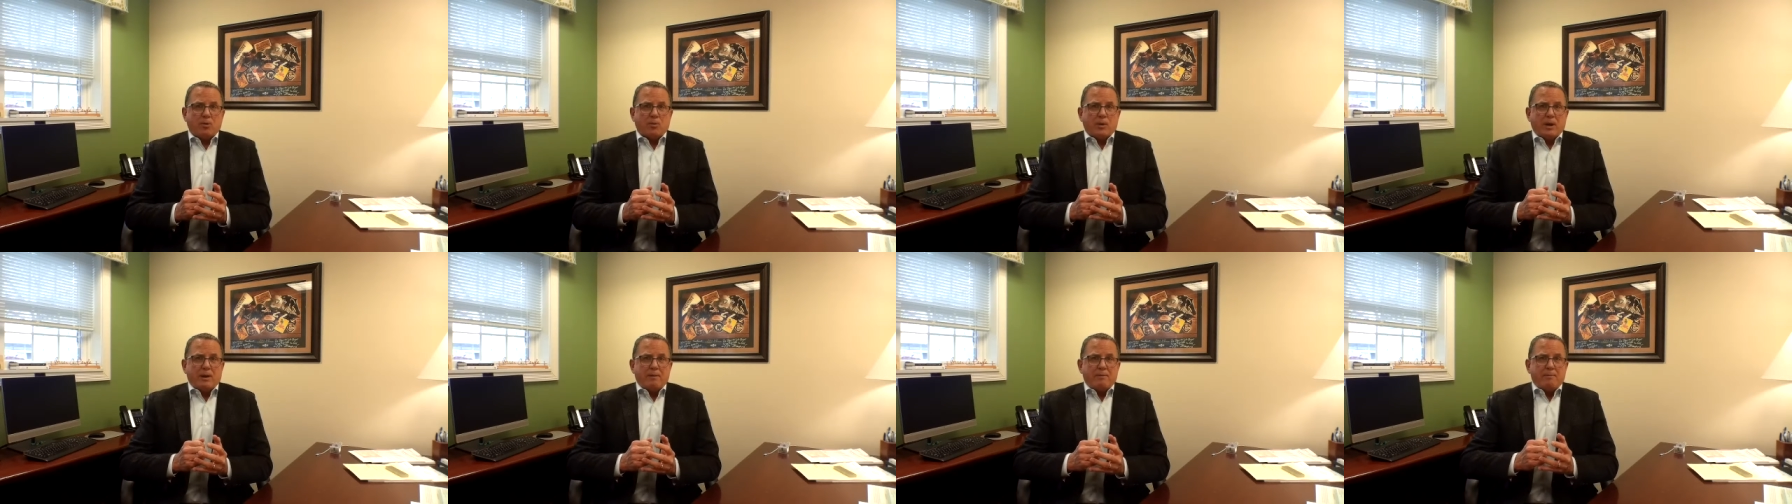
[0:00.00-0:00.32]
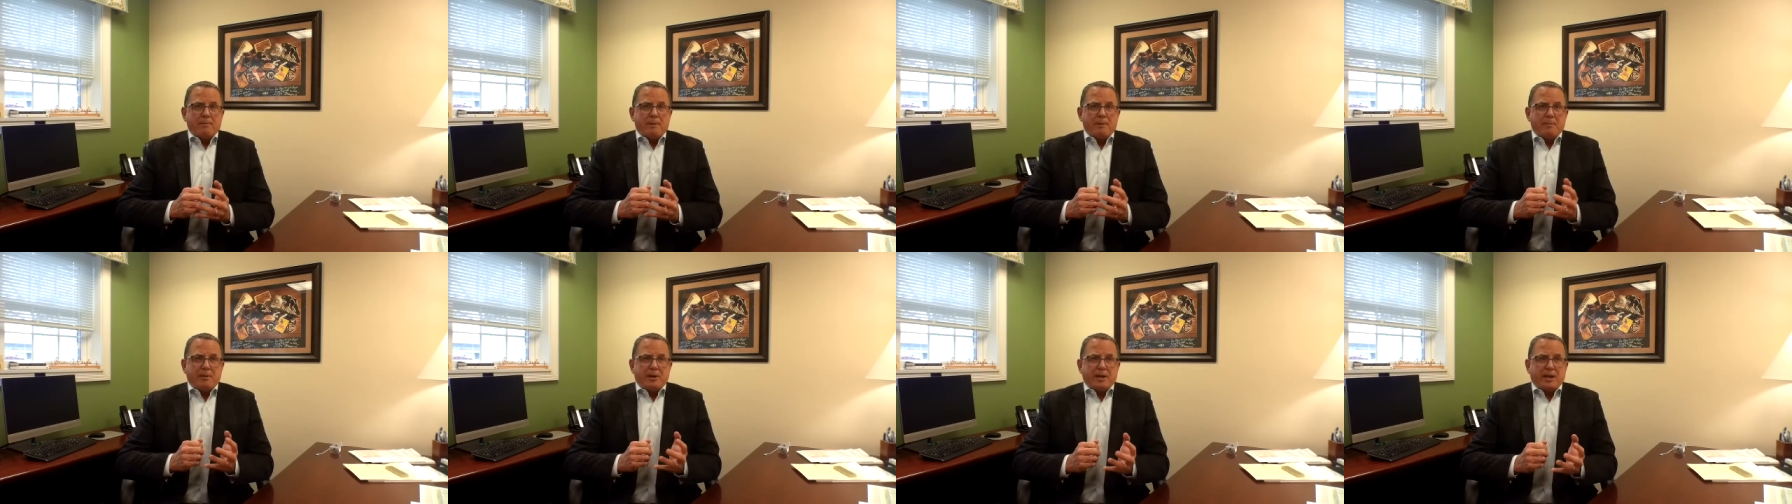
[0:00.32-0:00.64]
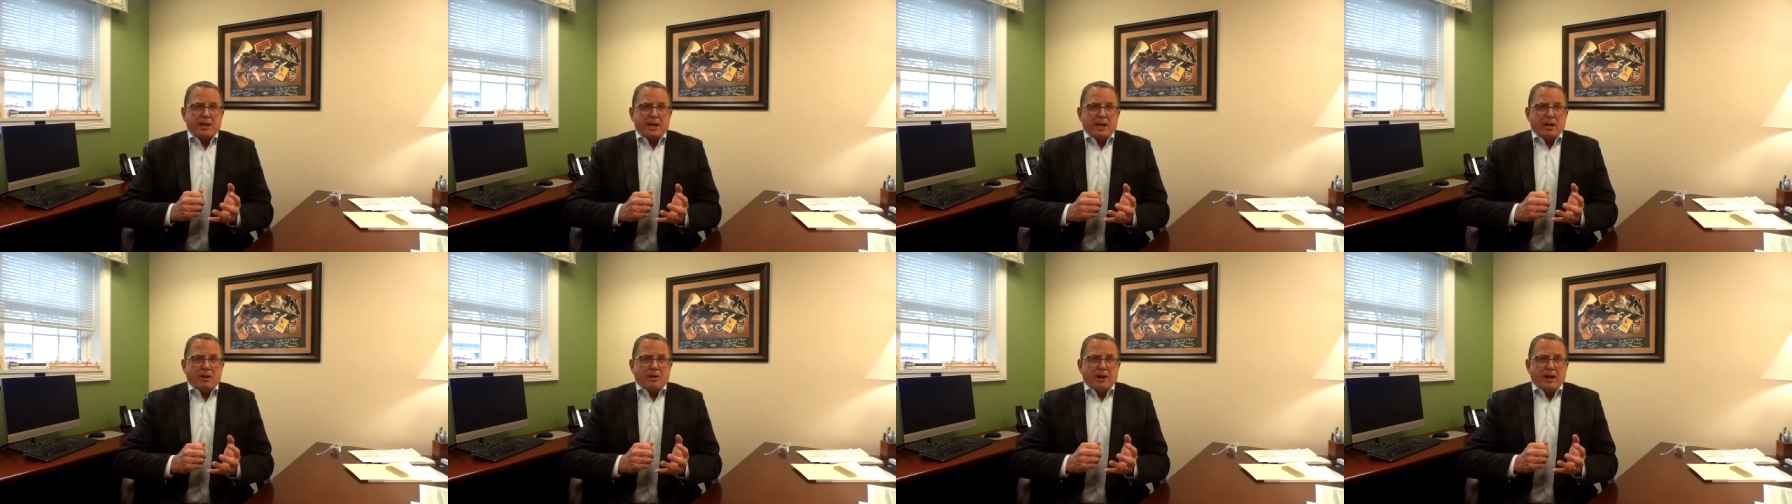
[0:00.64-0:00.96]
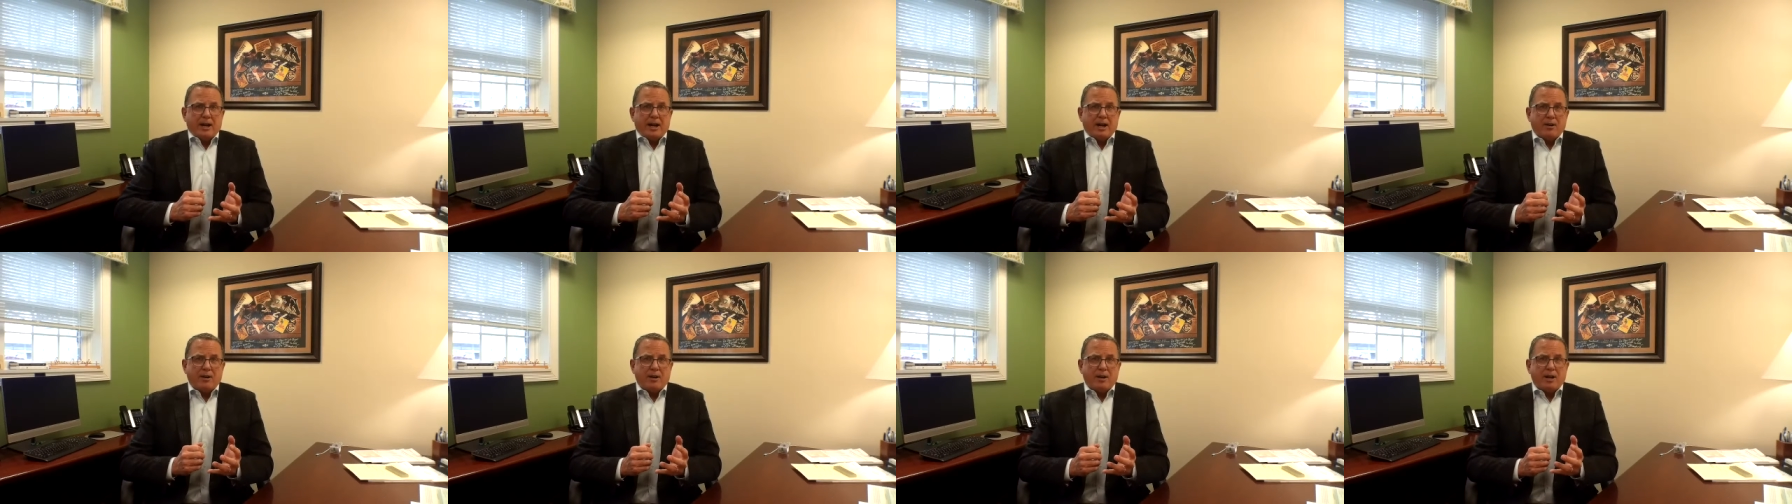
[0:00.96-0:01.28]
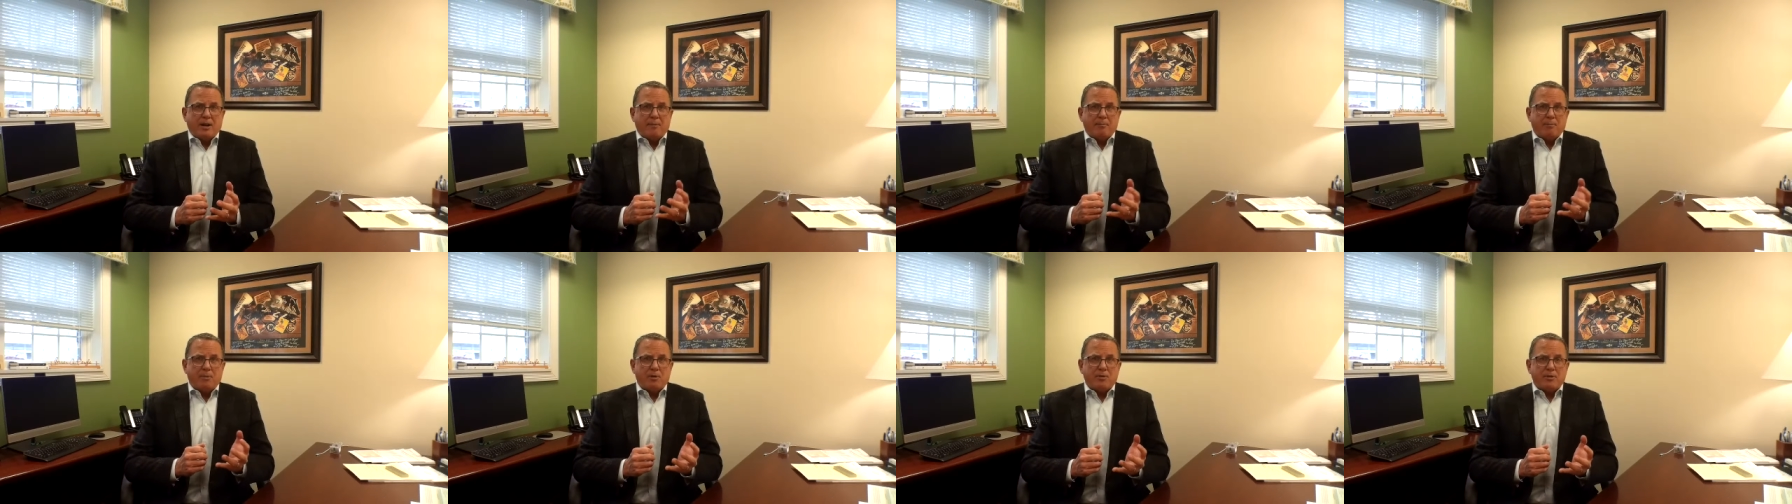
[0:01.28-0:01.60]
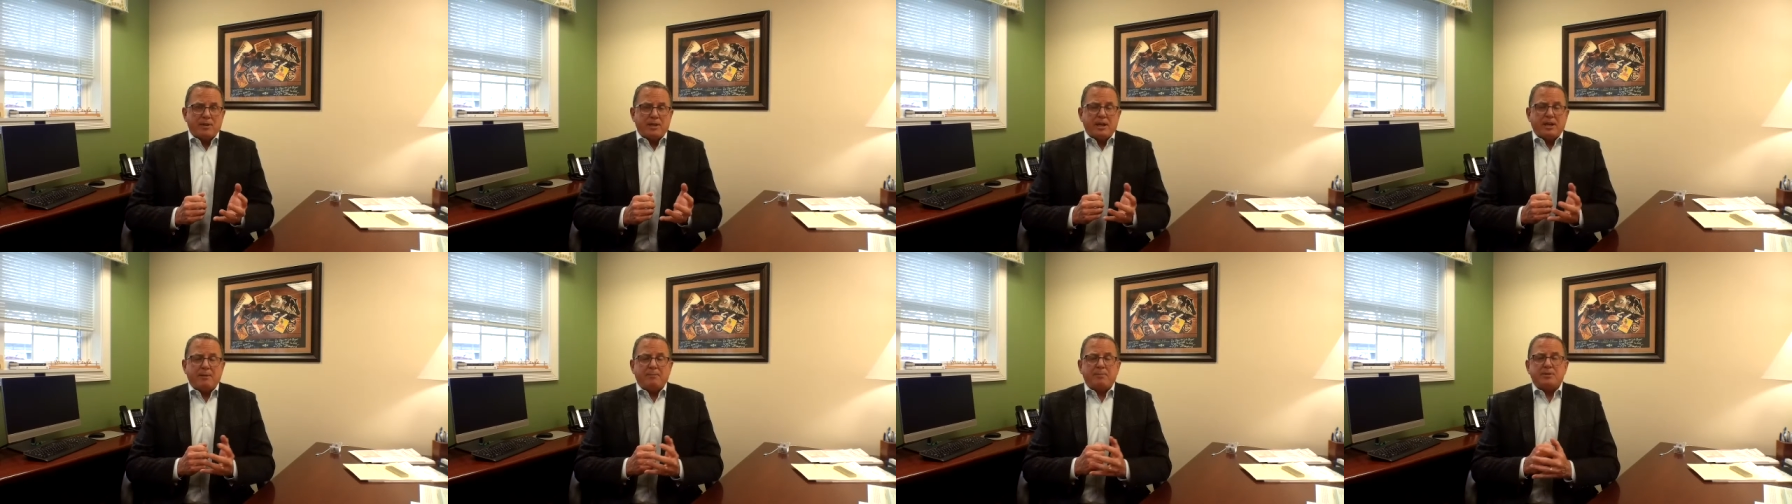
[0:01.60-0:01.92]
we have a memory care area on both
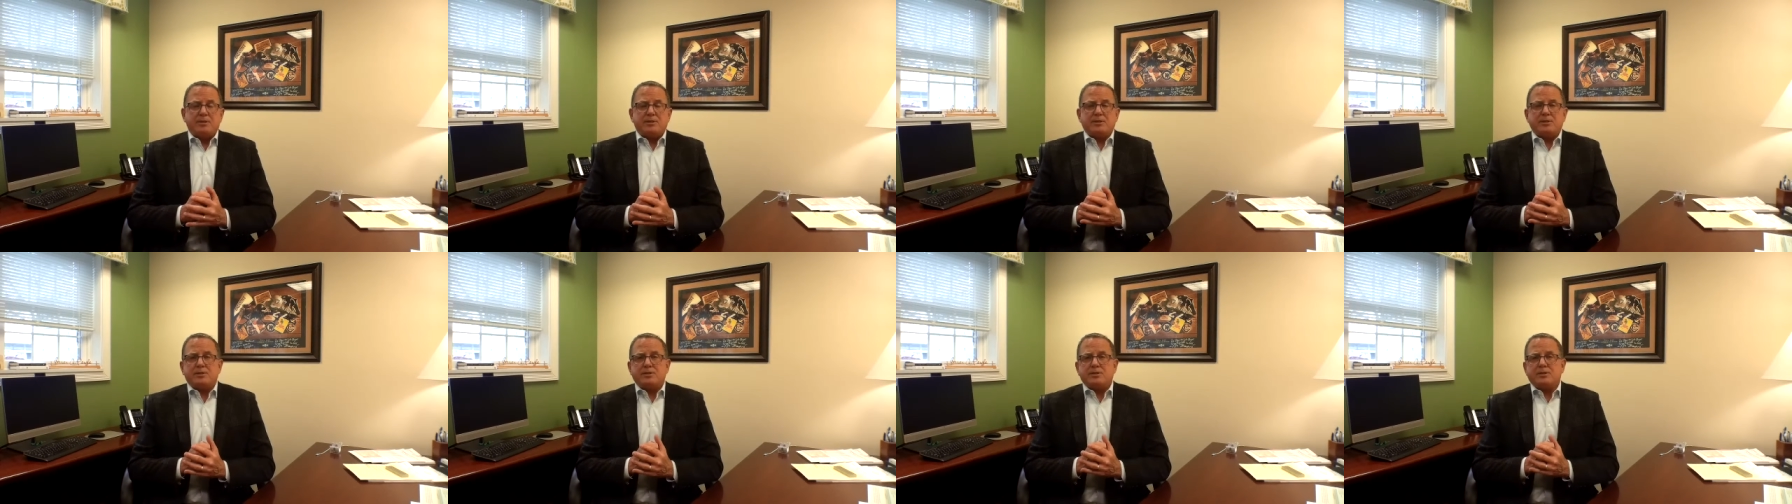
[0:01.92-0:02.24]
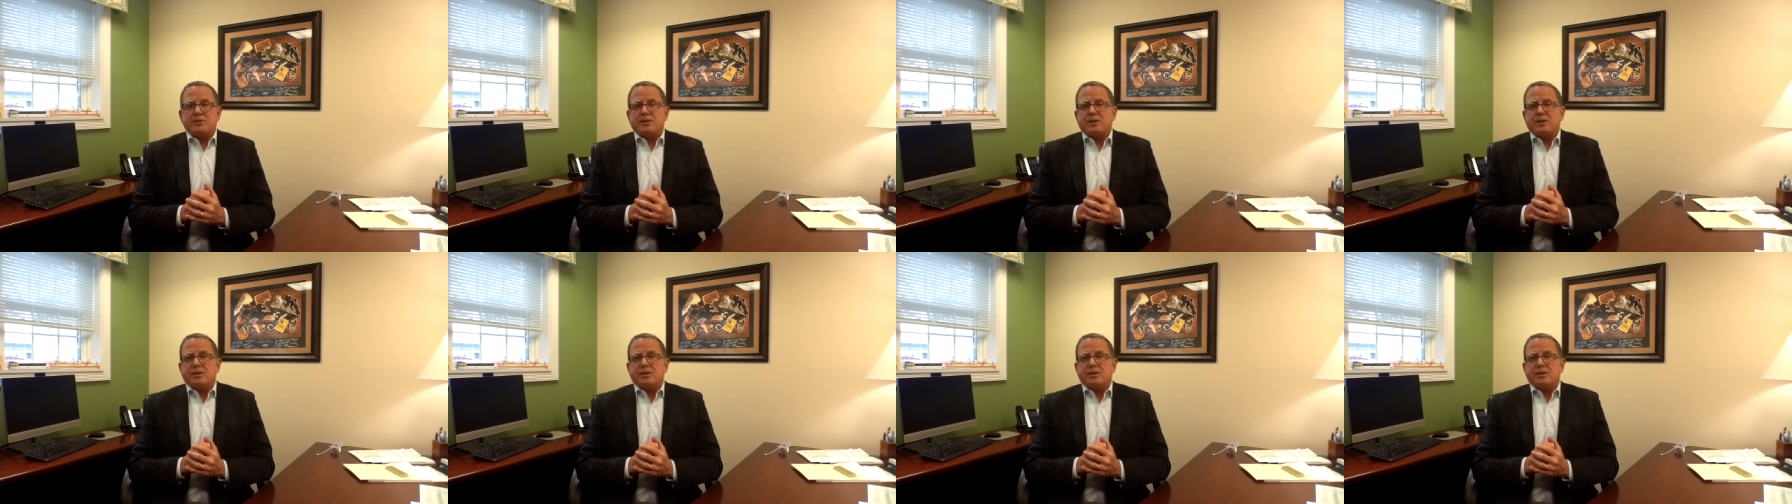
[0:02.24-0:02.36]
campuses.